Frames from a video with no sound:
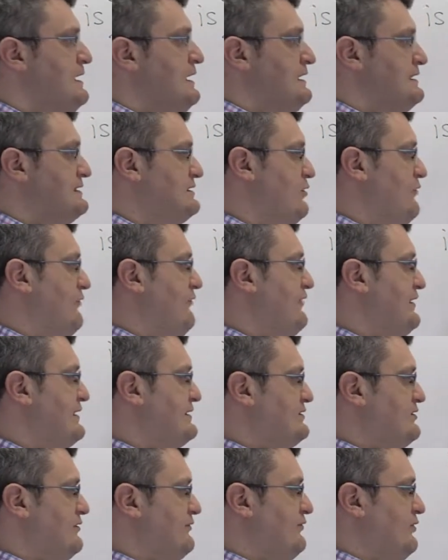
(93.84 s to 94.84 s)
So
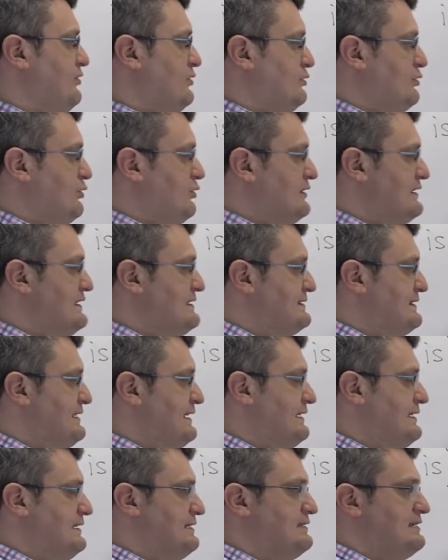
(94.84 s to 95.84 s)
first of all, notice
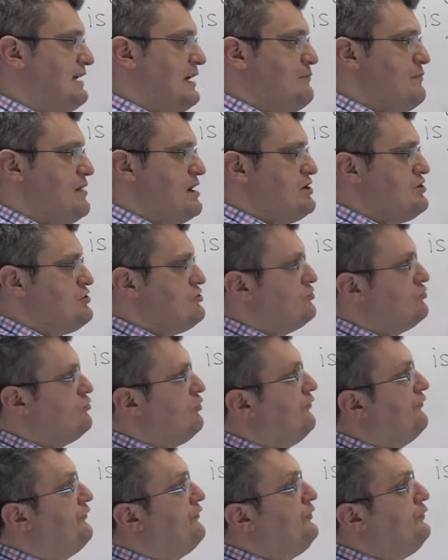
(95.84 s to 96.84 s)
that the dimension
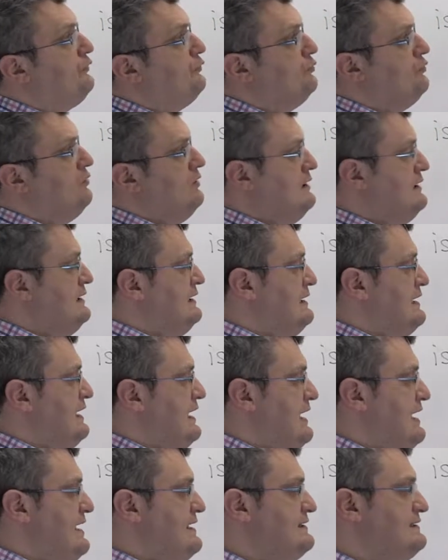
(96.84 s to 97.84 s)
of U
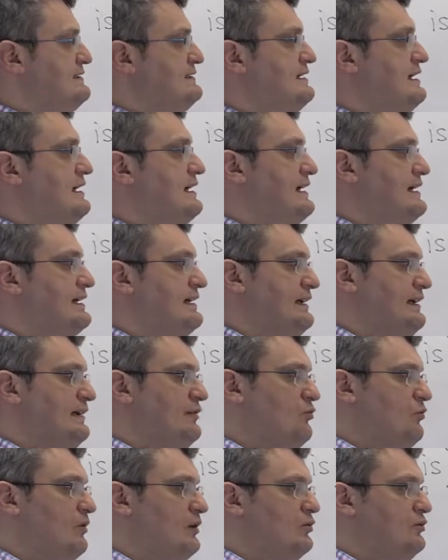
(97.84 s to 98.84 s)
is
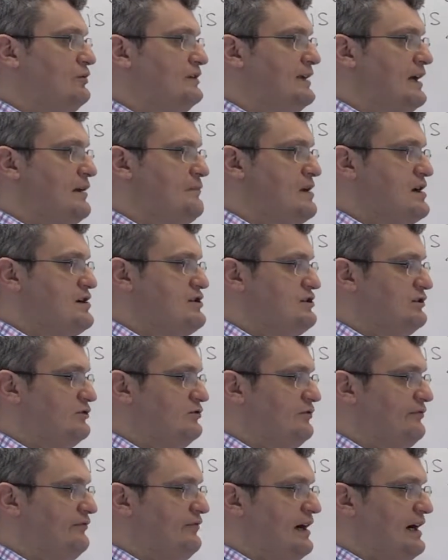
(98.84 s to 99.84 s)
equal with dimension
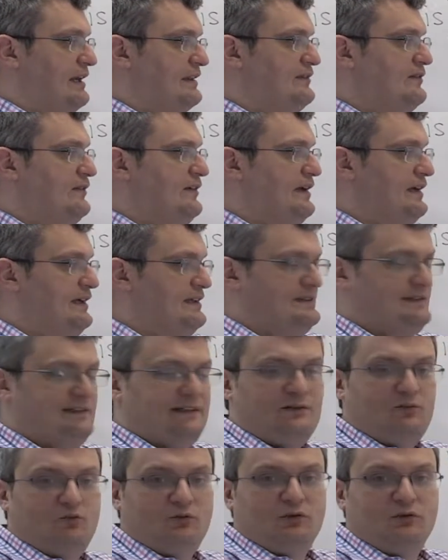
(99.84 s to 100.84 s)
of R3, it's
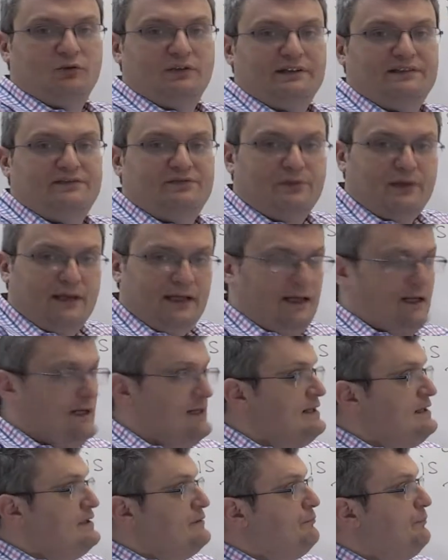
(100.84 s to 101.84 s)
equal with 3,
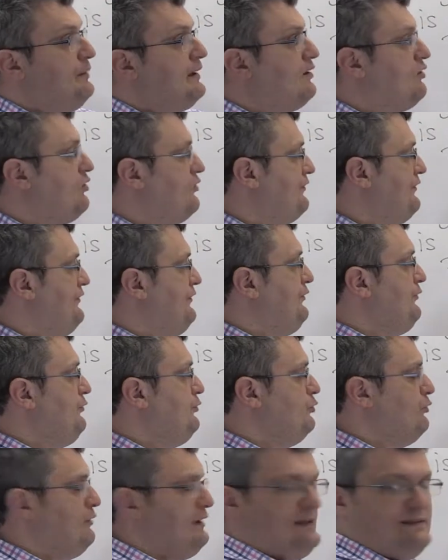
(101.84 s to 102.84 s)
because
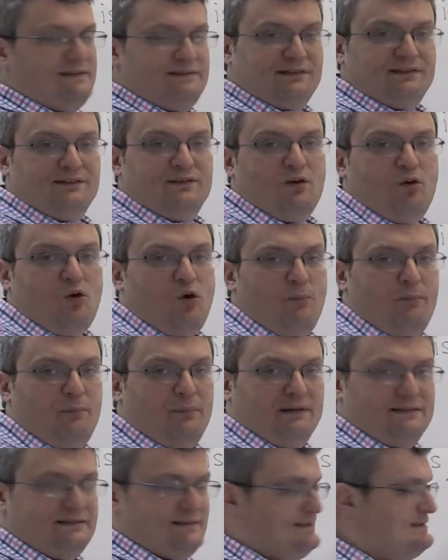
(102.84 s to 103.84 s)
U it's an
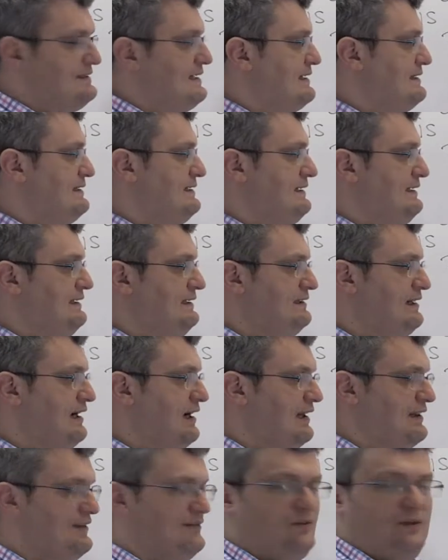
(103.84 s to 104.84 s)
open set in
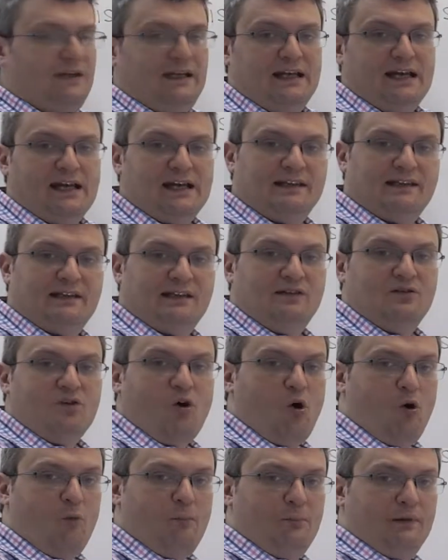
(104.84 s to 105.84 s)
R3, and an
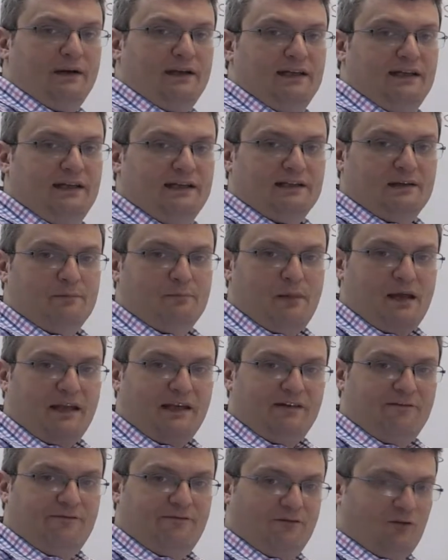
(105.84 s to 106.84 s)
open in a
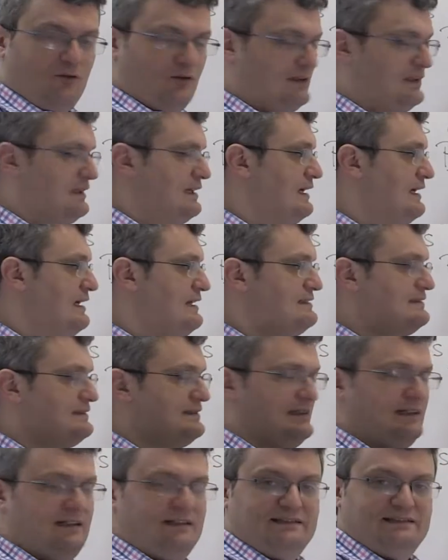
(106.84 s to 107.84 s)
manifold is
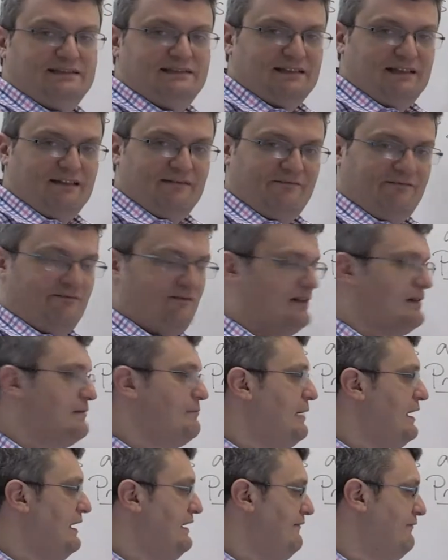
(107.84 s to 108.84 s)
itself a
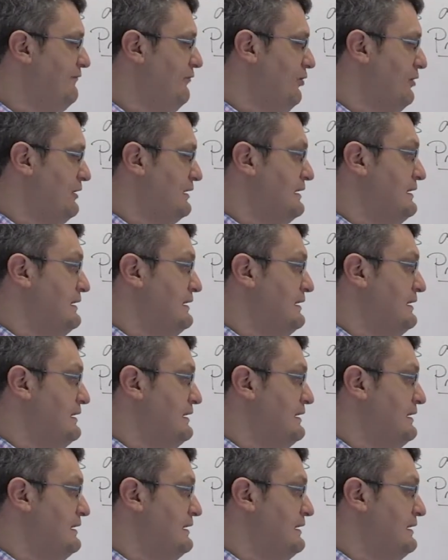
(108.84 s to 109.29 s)
manifold.